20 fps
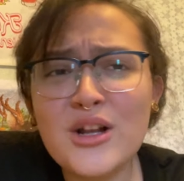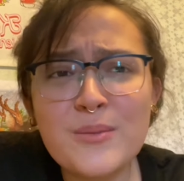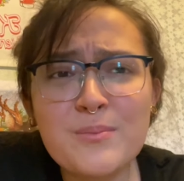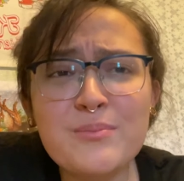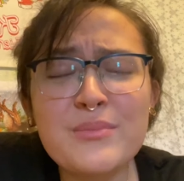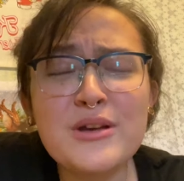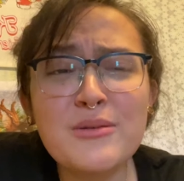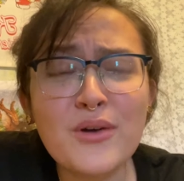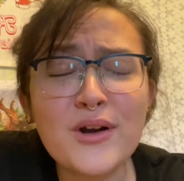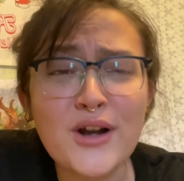
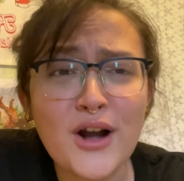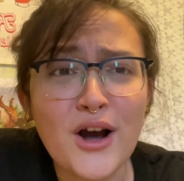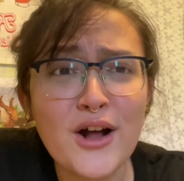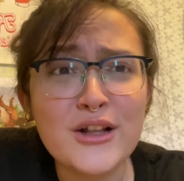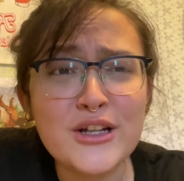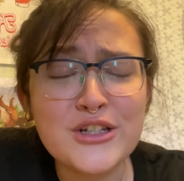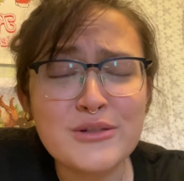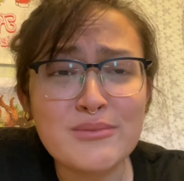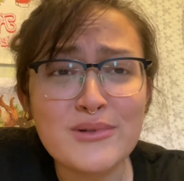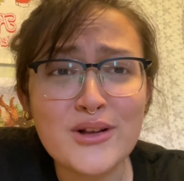be more
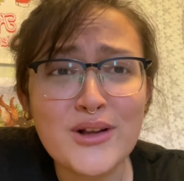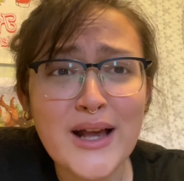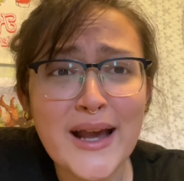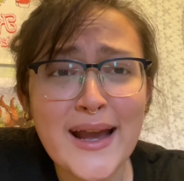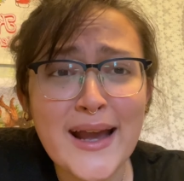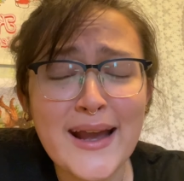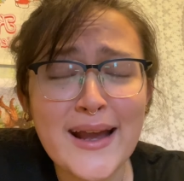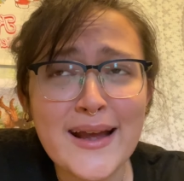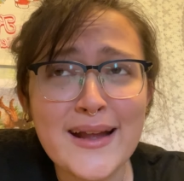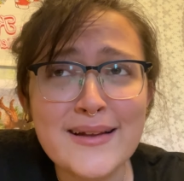knowledgeable
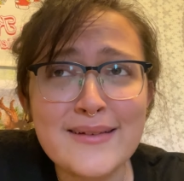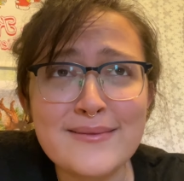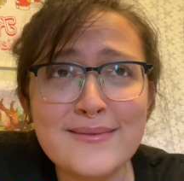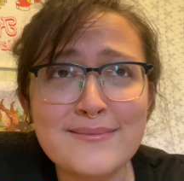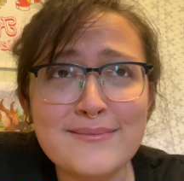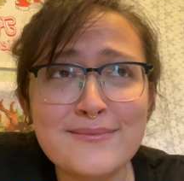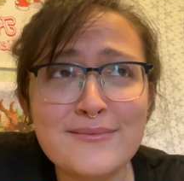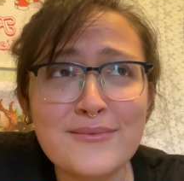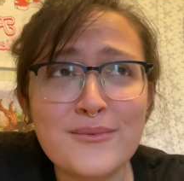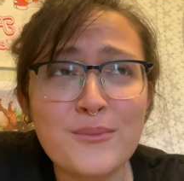
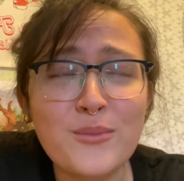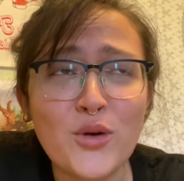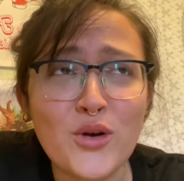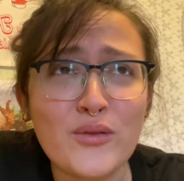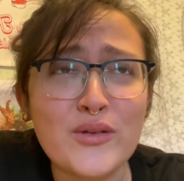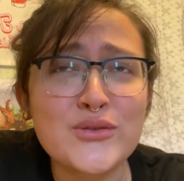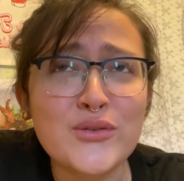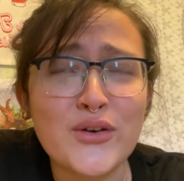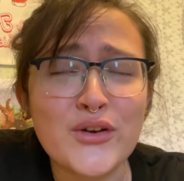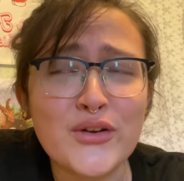and more
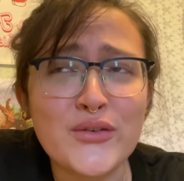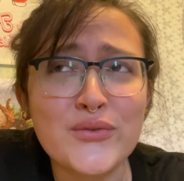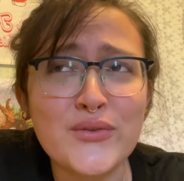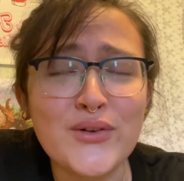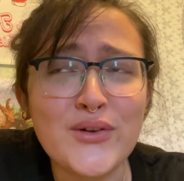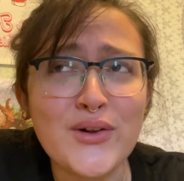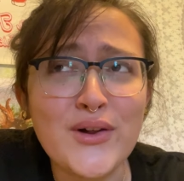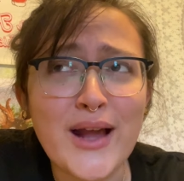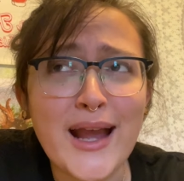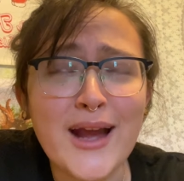
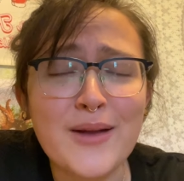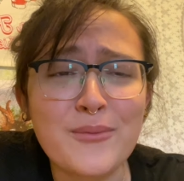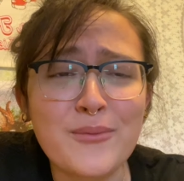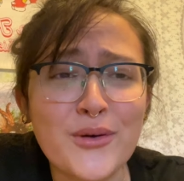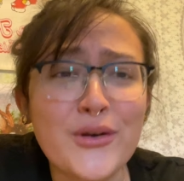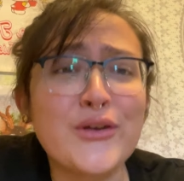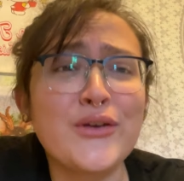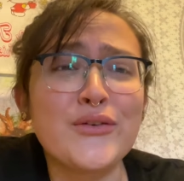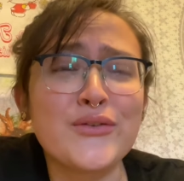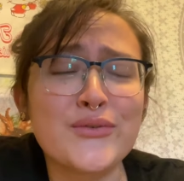resourceful and
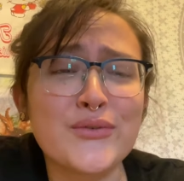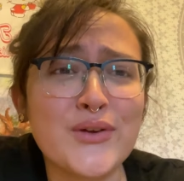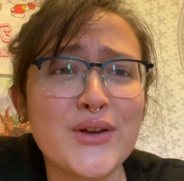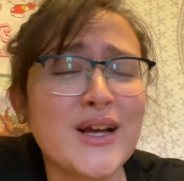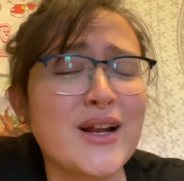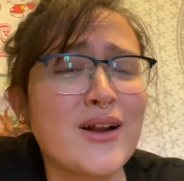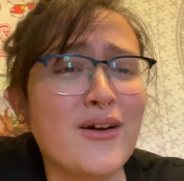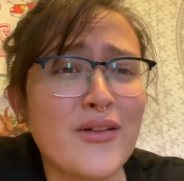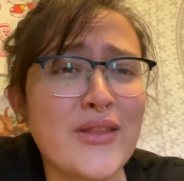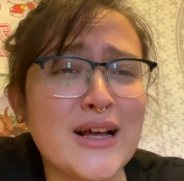more useful
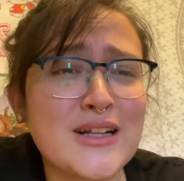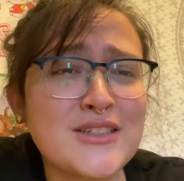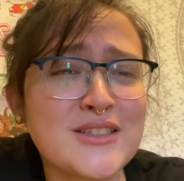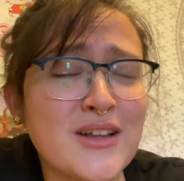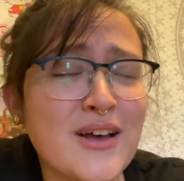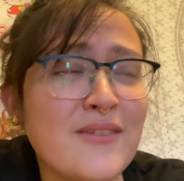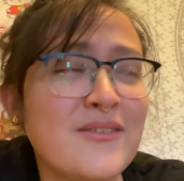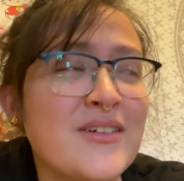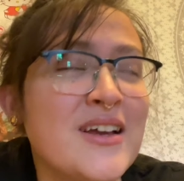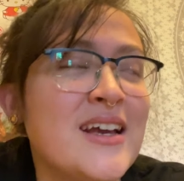and all that
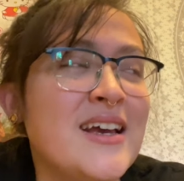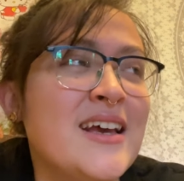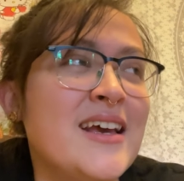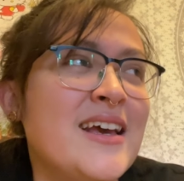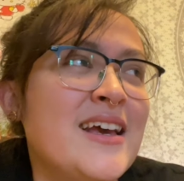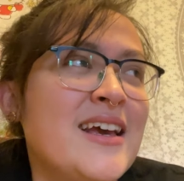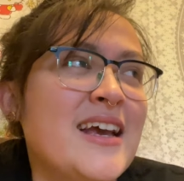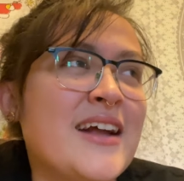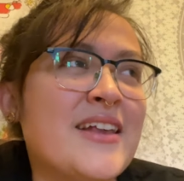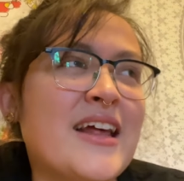stuff
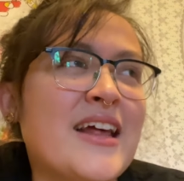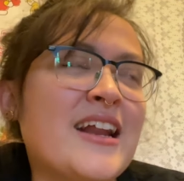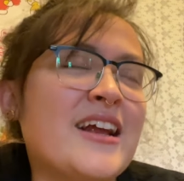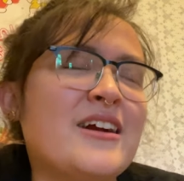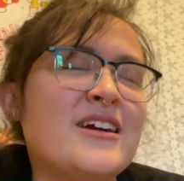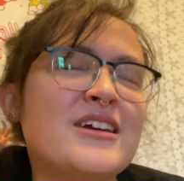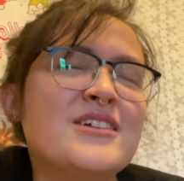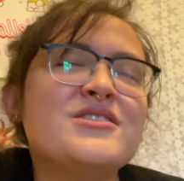in that area.